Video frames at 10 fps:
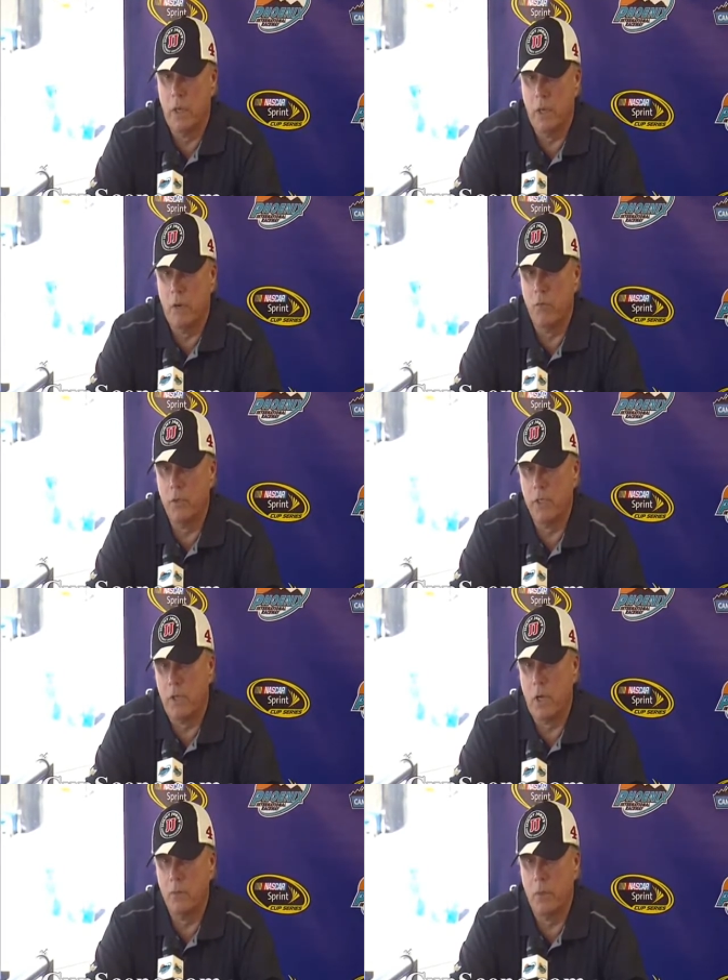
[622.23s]
hopefully in
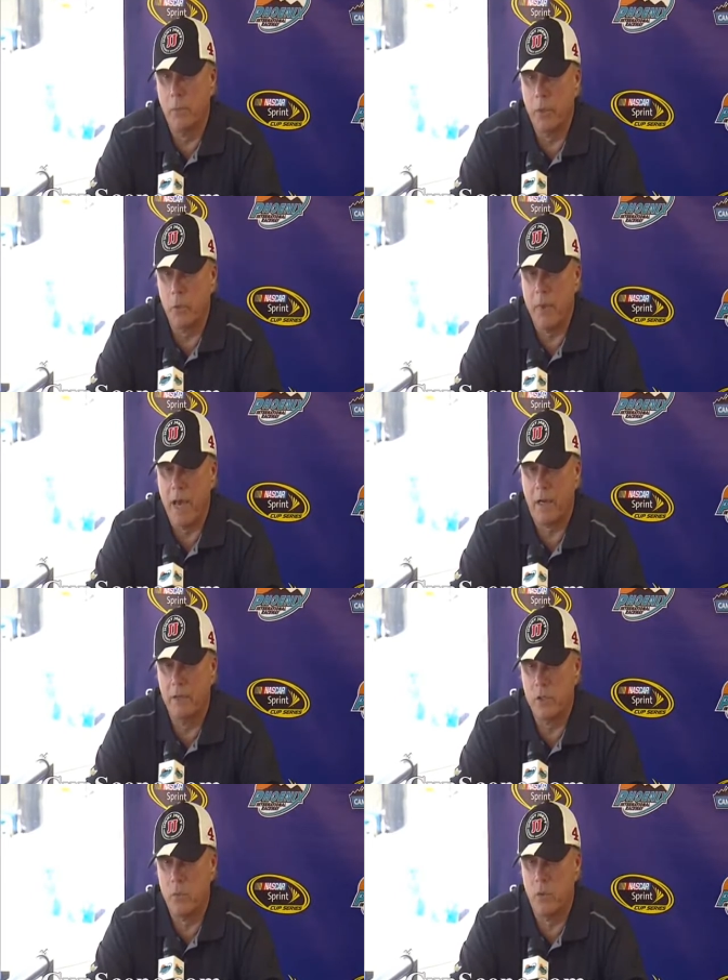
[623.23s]
the long run, when we look back
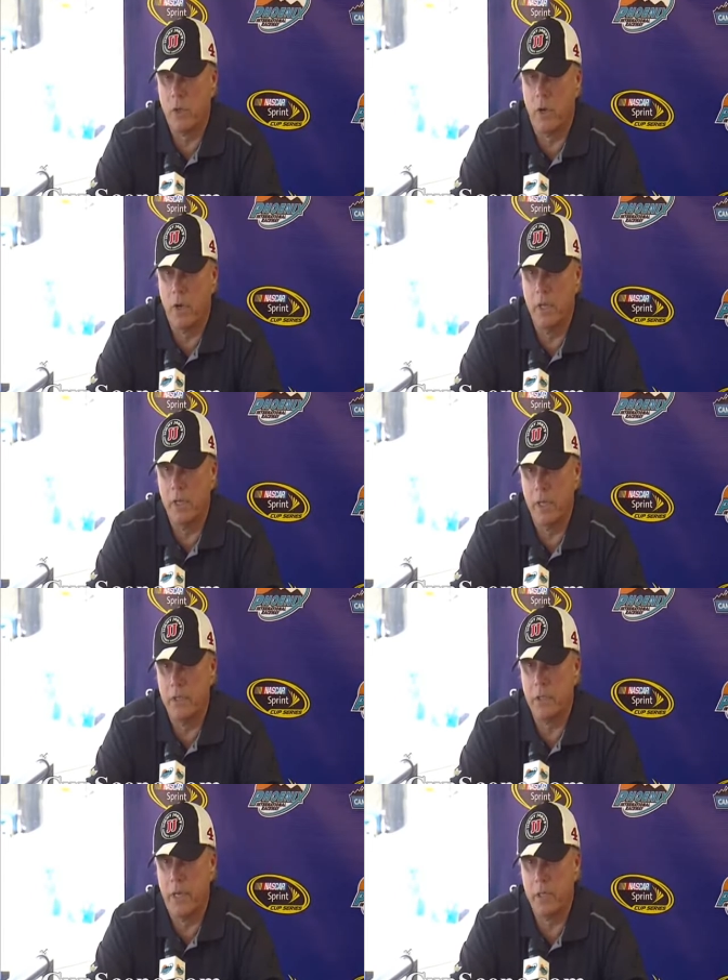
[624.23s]
on this, we'll look on it
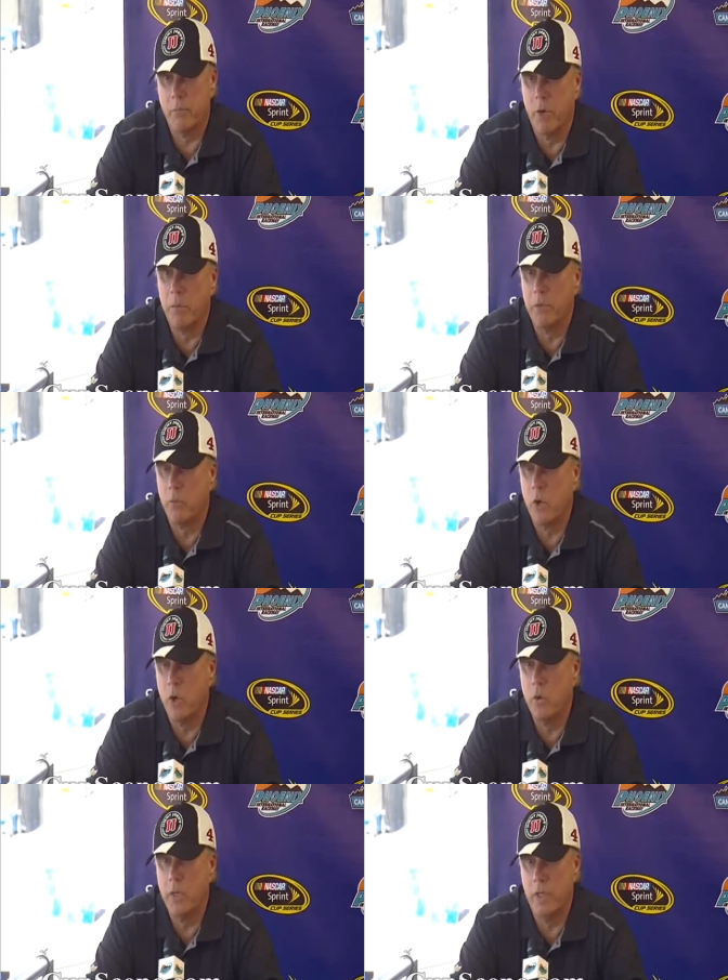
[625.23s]
as a bump in the
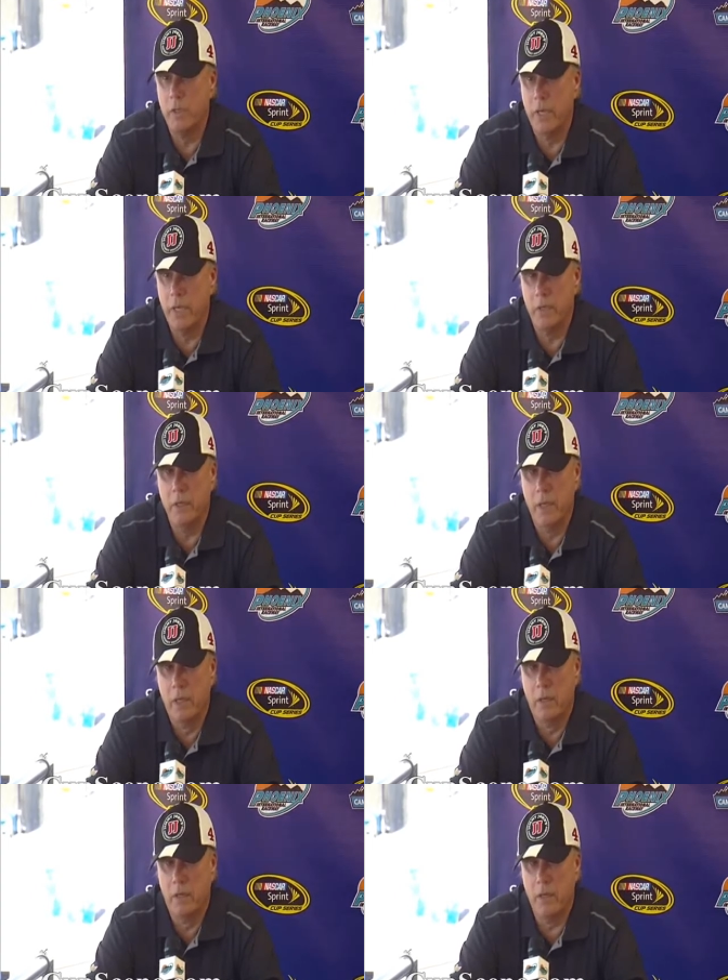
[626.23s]
road and
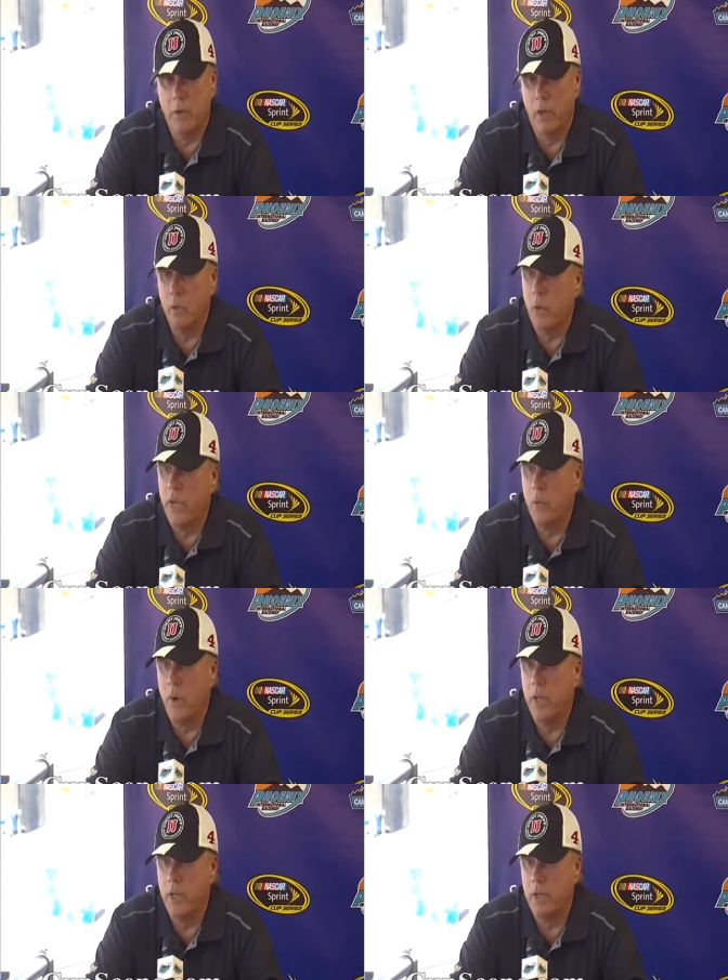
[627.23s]
you know, on the way to
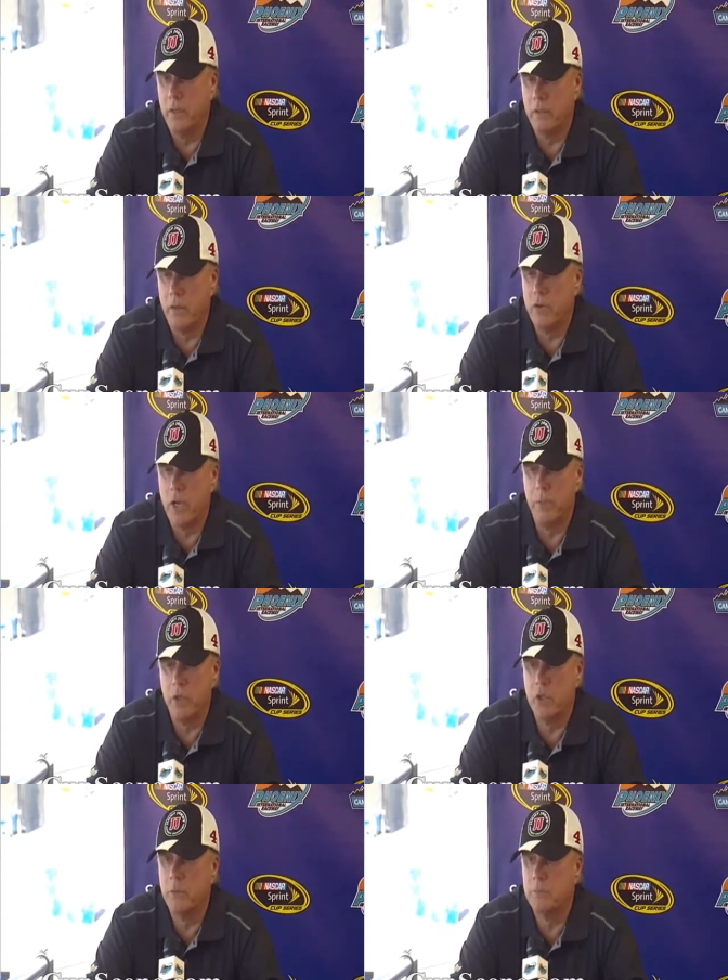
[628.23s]
winning another
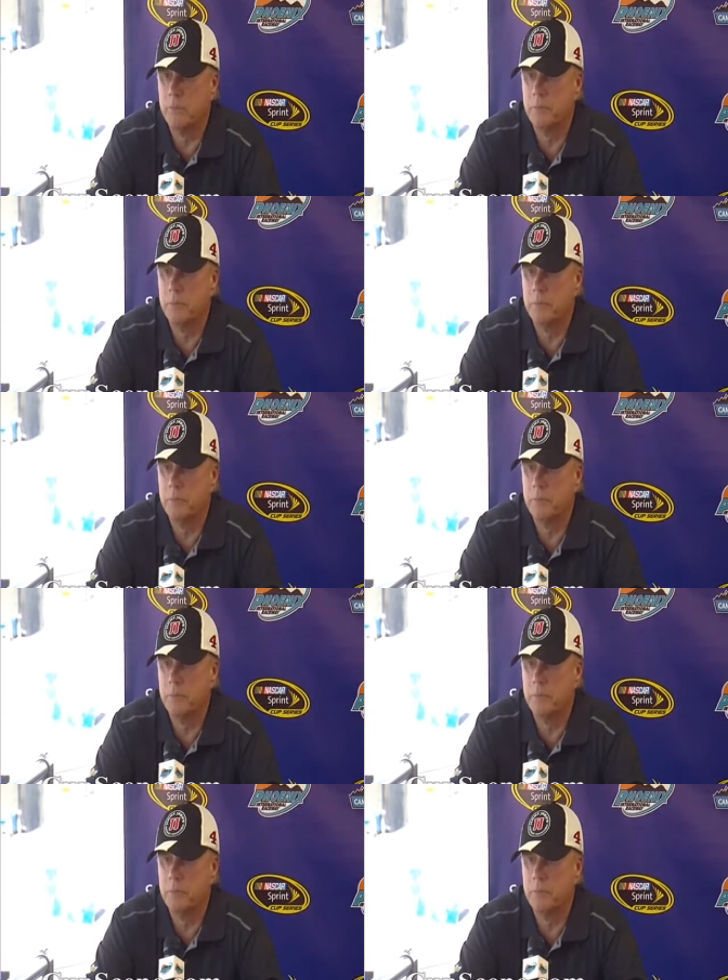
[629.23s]
championship.